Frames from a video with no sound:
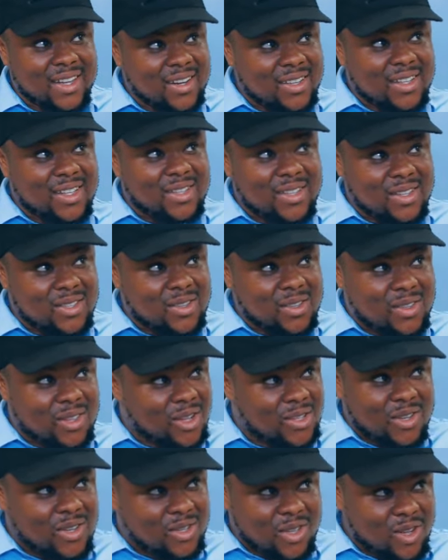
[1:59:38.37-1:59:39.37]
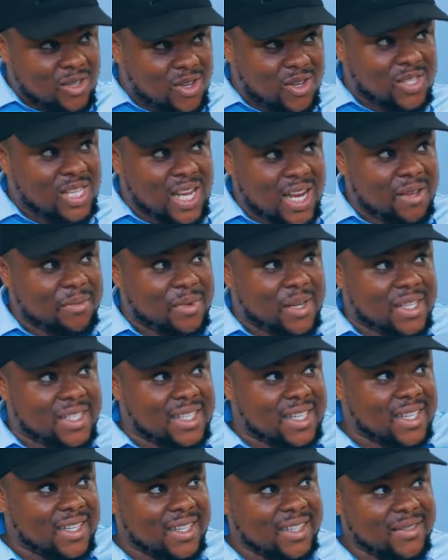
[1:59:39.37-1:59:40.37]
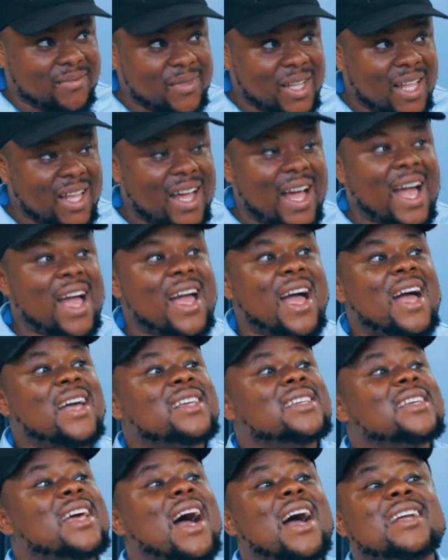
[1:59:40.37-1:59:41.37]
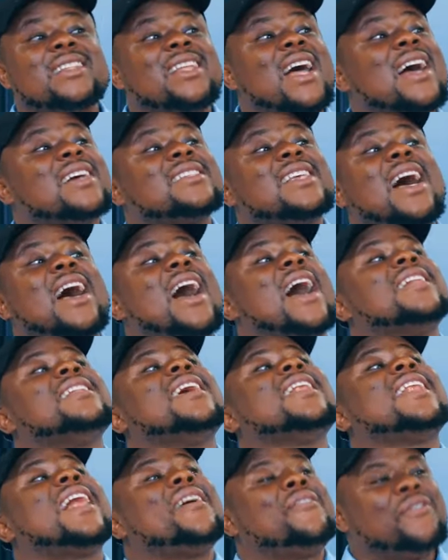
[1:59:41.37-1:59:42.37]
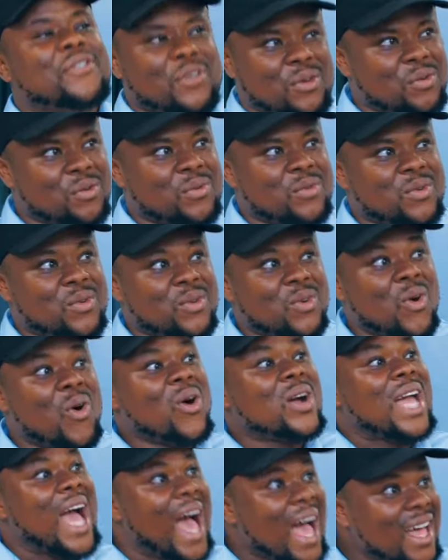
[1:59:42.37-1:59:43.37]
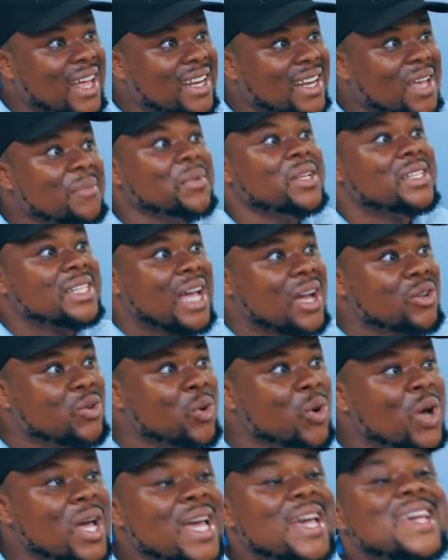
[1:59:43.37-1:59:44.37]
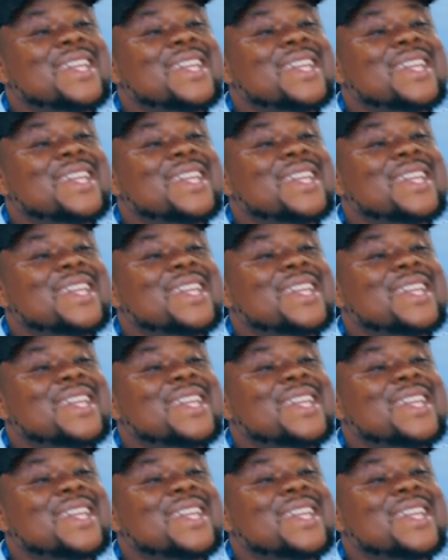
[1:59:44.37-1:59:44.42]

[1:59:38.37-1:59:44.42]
They're not the torture celebrity. Yeah. I they laugh you. Oga, let me tell you.